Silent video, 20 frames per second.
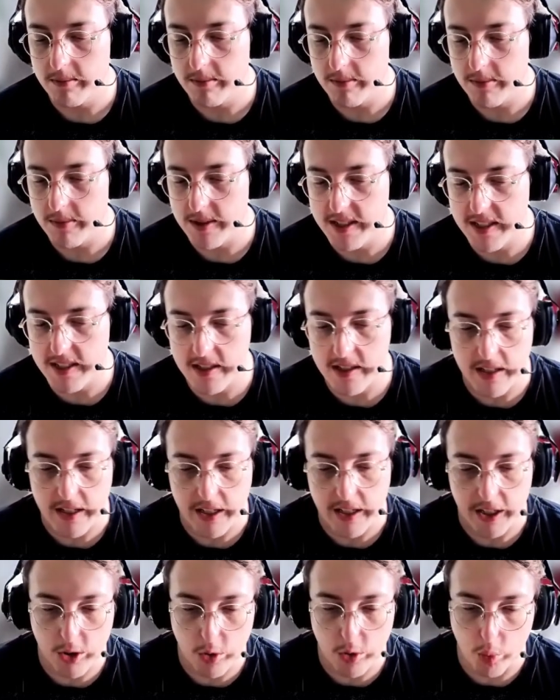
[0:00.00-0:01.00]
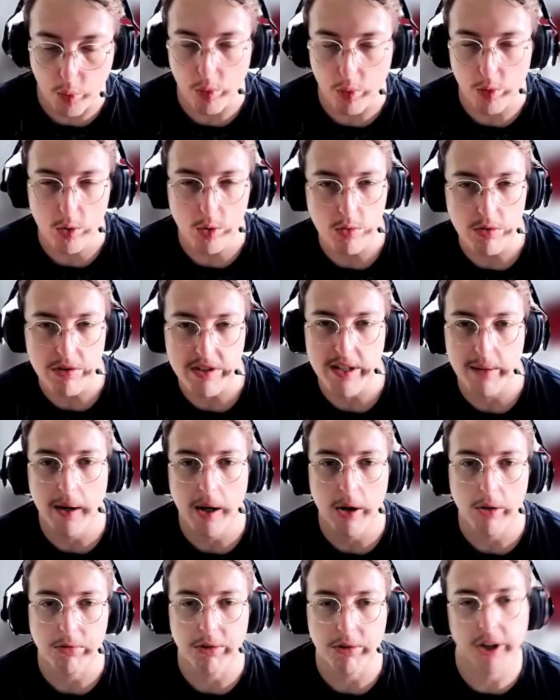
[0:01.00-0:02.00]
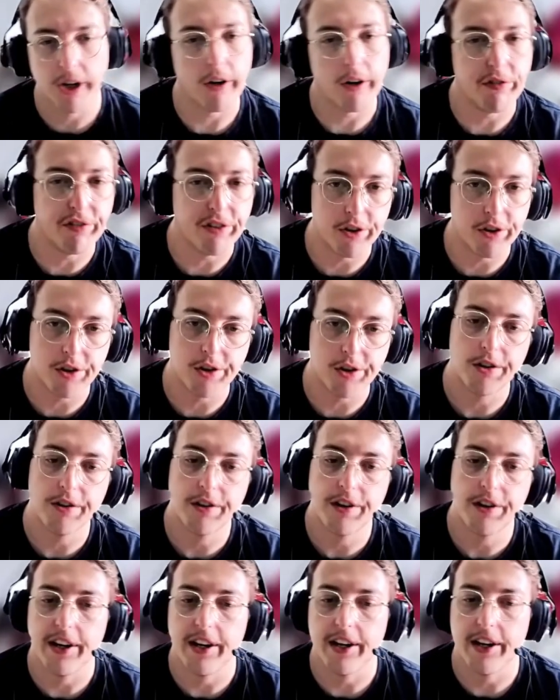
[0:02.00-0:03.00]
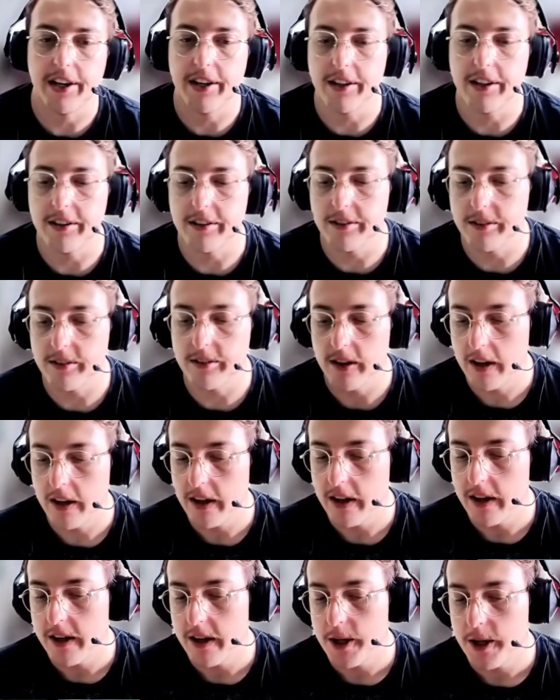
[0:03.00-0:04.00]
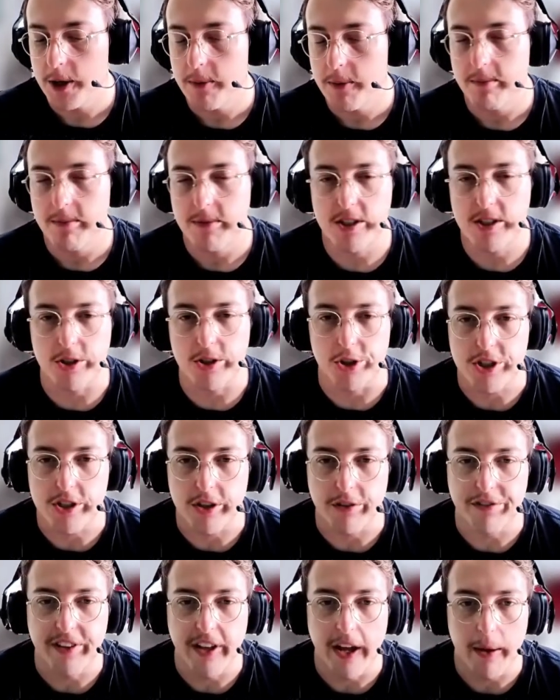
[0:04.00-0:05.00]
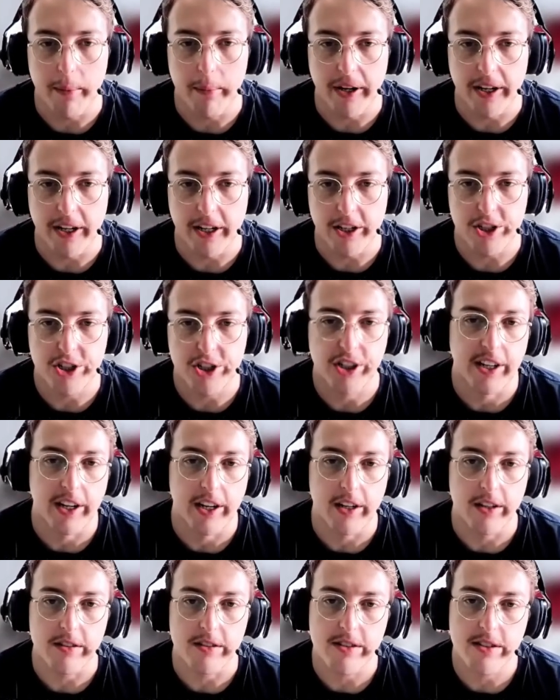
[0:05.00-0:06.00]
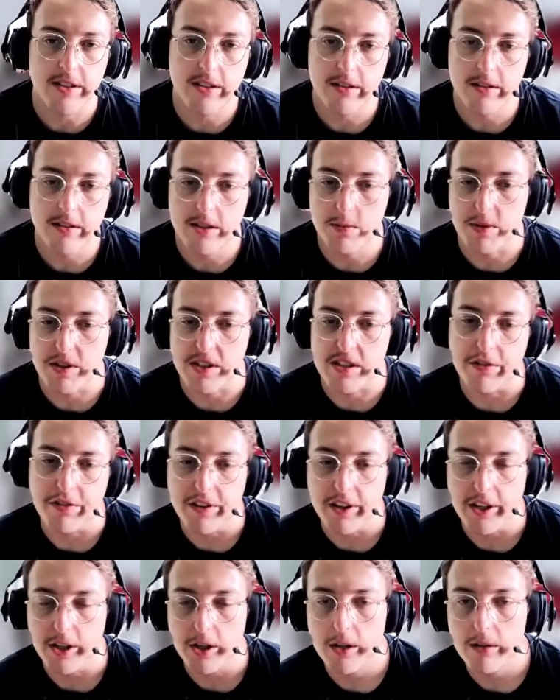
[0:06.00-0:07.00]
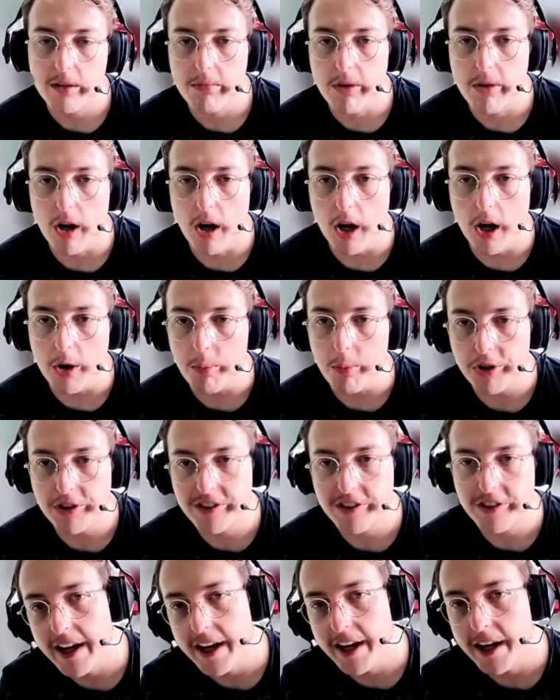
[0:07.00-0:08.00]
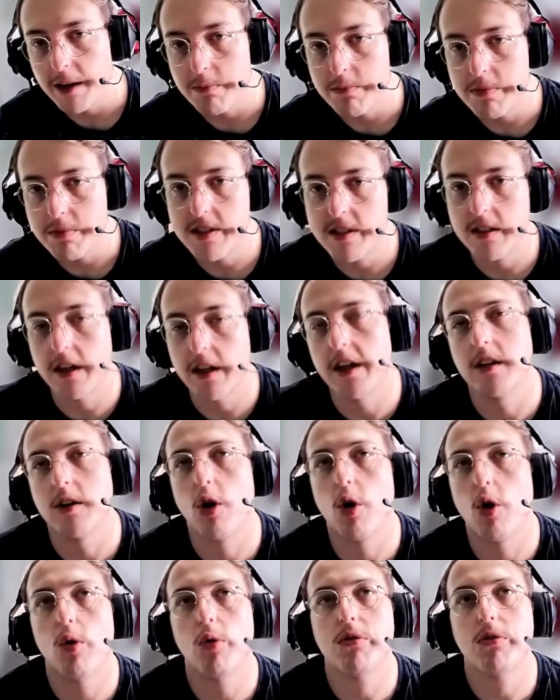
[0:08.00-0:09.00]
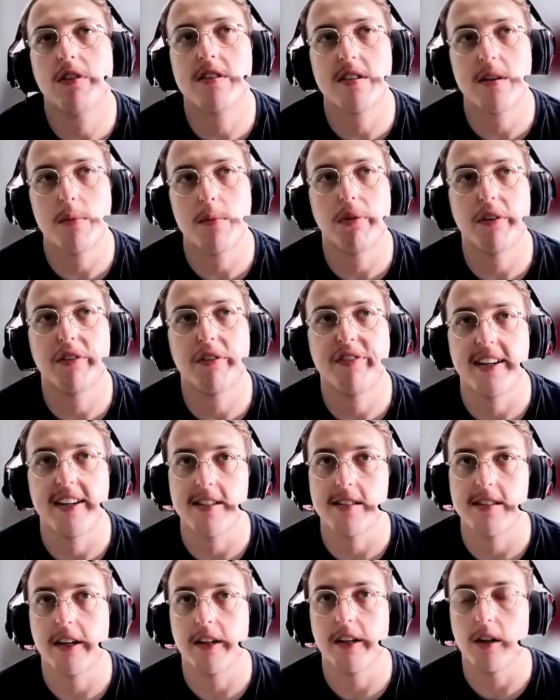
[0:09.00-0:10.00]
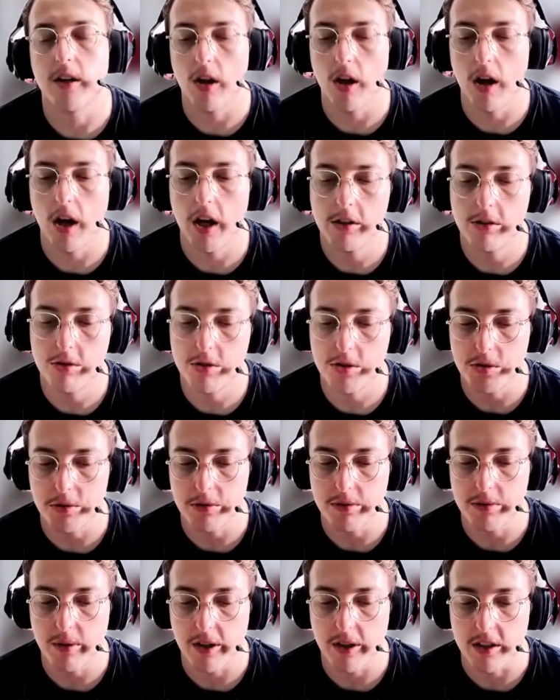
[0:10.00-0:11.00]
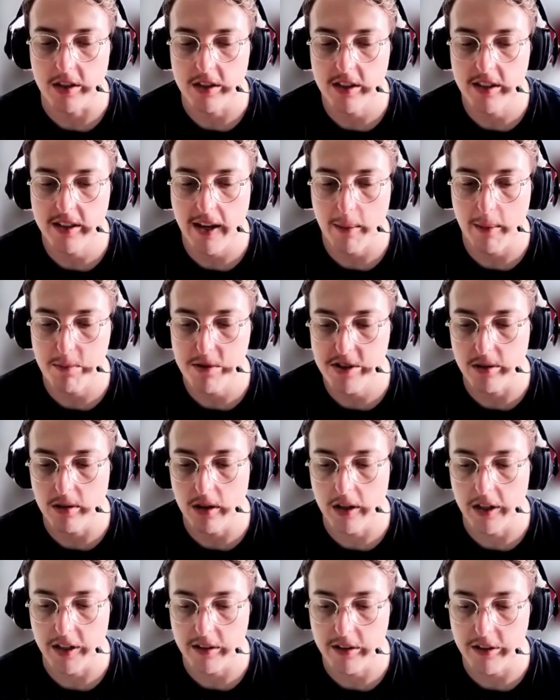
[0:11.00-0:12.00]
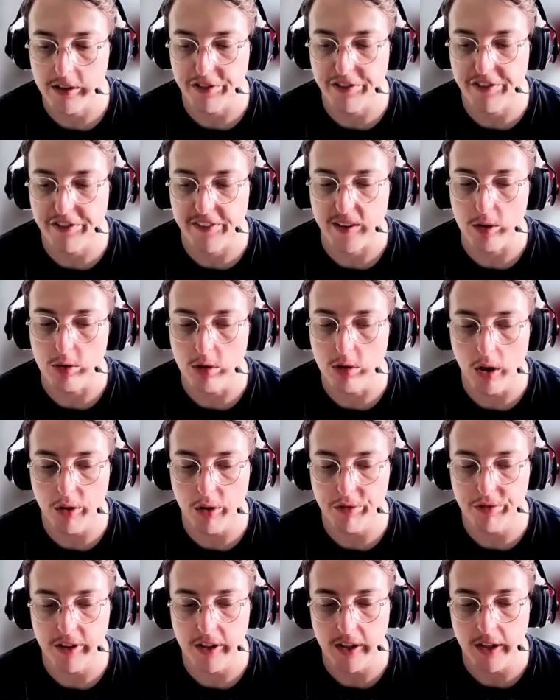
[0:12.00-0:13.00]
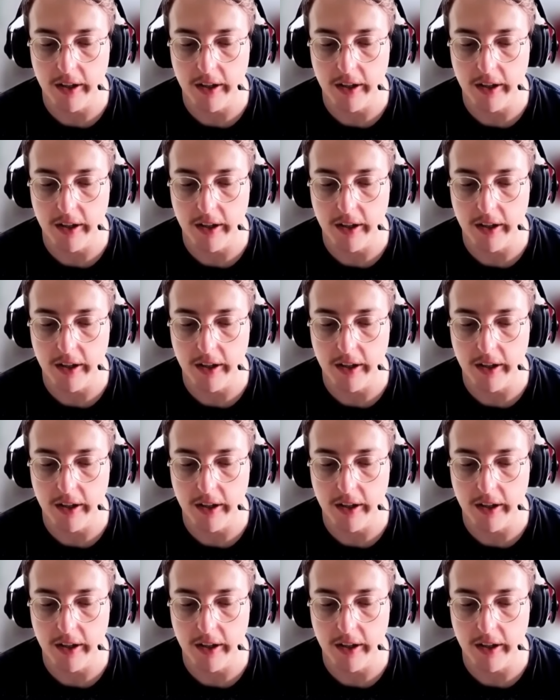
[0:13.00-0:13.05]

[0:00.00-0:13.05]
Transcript: seek rules about cover and source of damage against specific armor types. And Kult simplifies that a lot to encapsulate the feel of